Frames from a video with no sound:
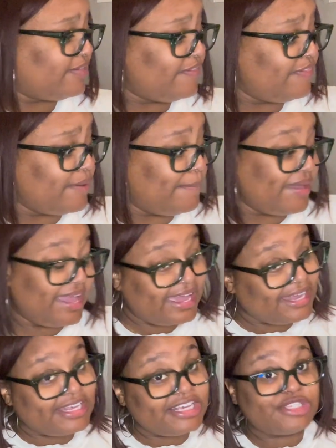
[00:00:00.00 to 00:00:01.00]
The
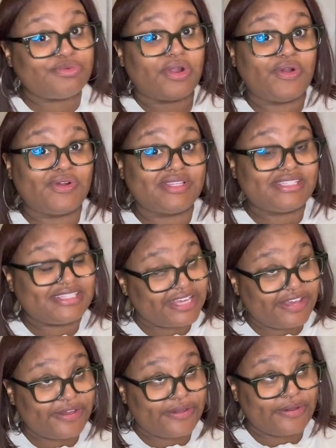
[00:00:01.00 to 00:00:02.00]
panties were on
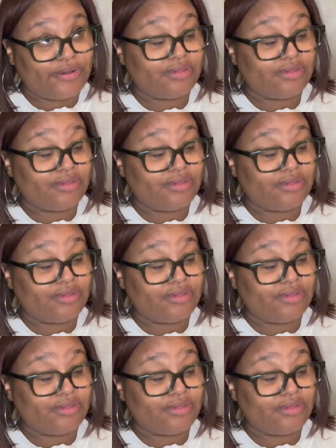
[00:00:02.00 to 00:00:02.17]
sale.